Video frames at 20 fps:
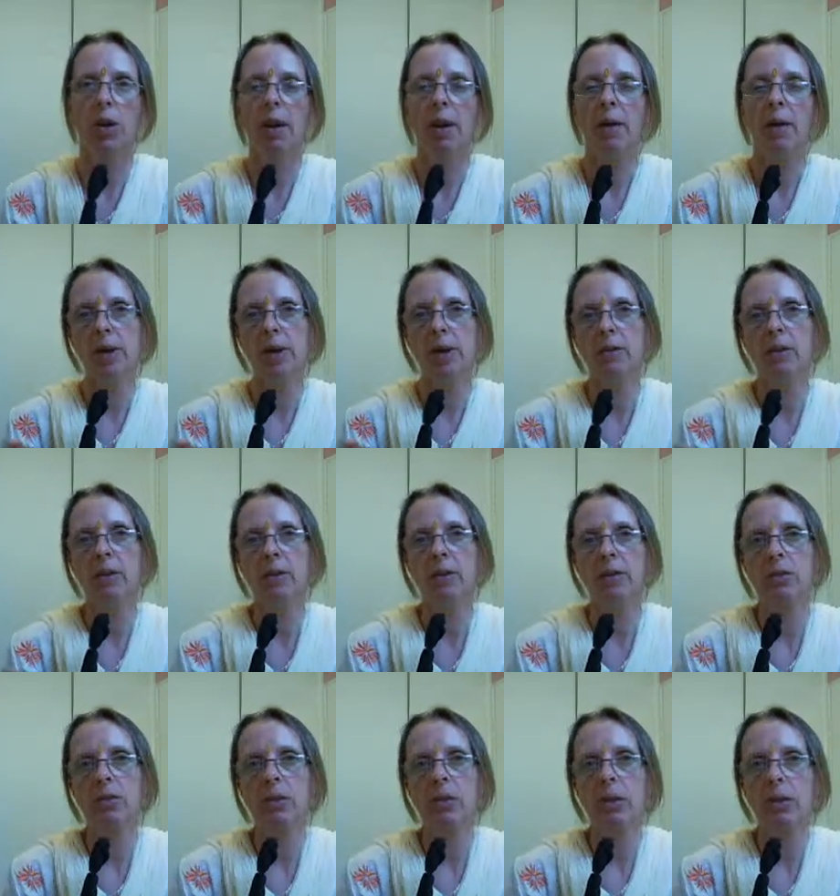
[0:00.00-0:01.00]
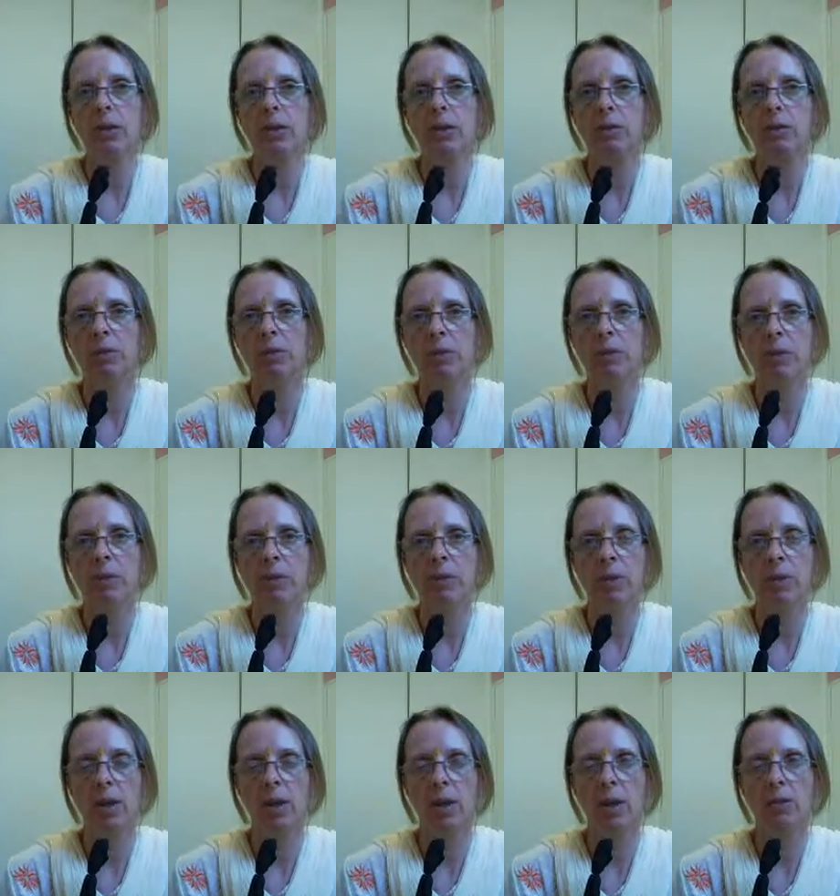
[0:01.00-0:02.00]
and basically it's a lot of confusing
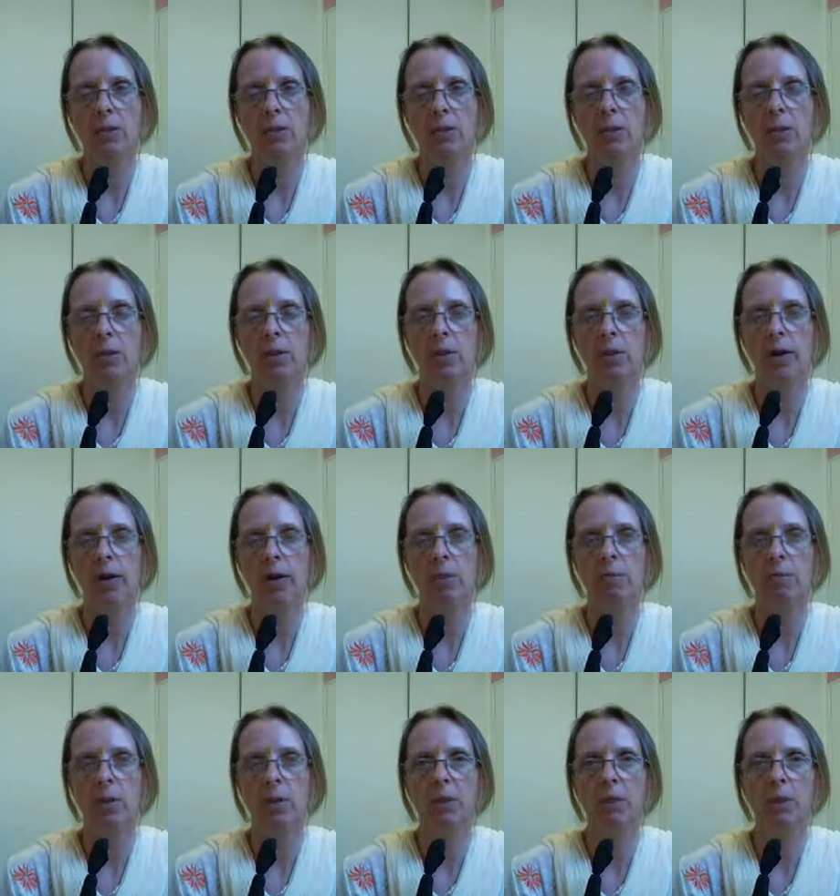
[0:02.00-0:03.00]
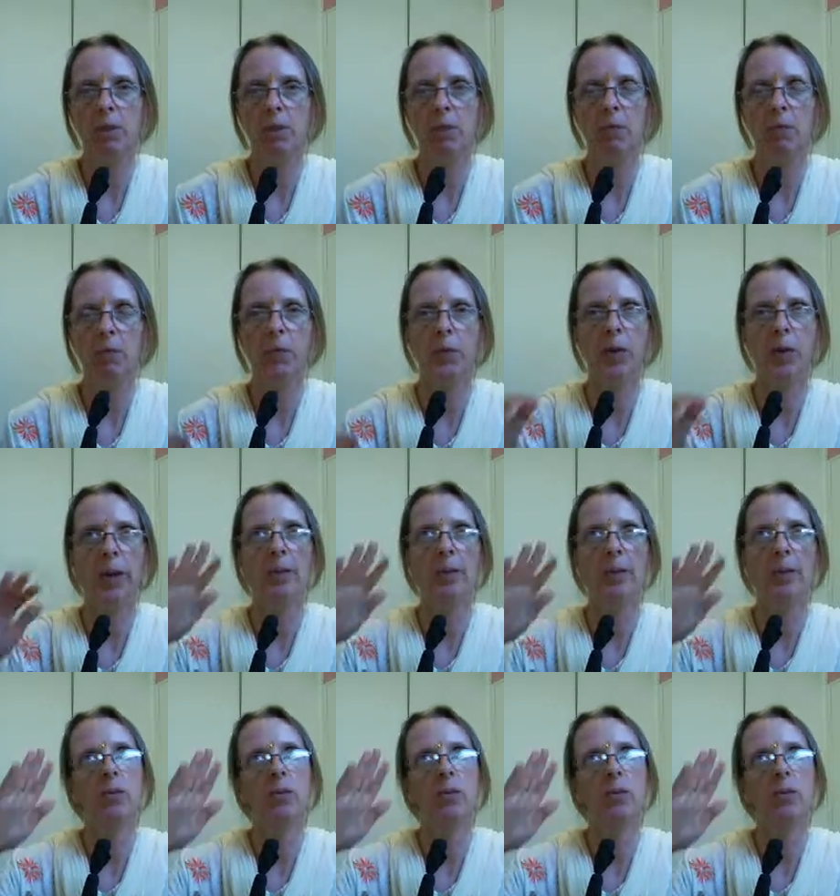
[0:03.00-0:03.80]
things that have people, their heads